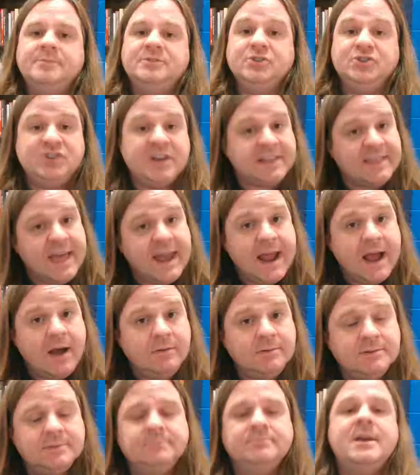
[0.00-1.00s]
So check that
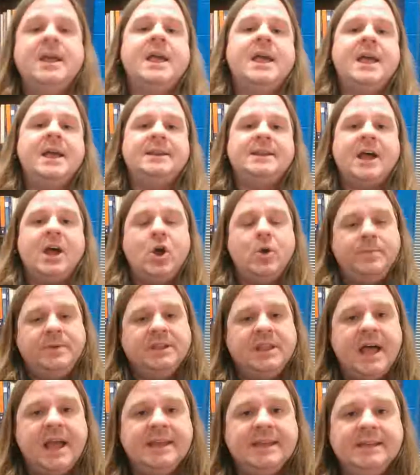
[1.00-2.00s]
out, and I hope
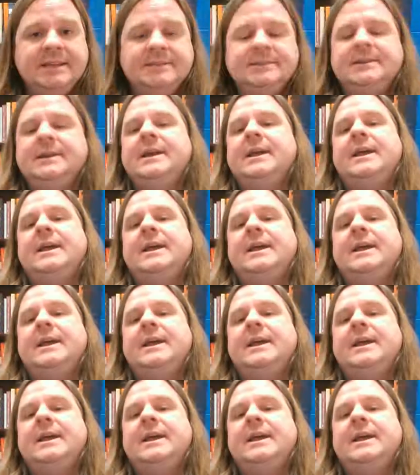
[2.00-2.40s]
you like it,